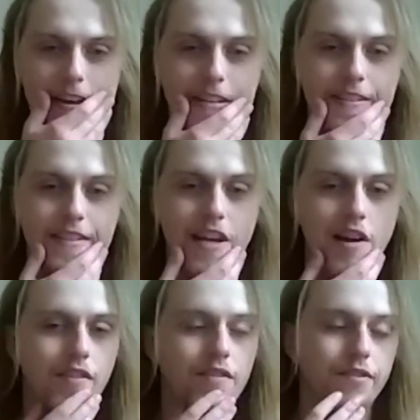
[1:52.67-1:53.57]
it's
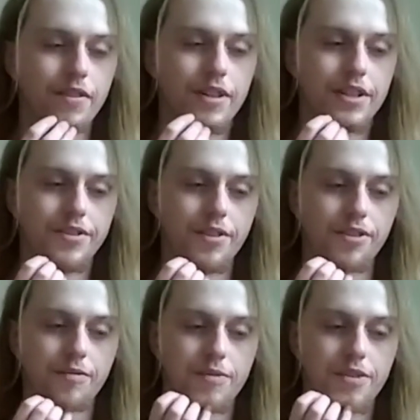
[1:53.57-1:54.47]
different for each
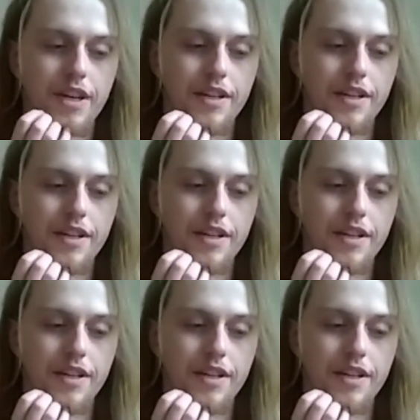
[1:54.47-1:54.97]
circumstances.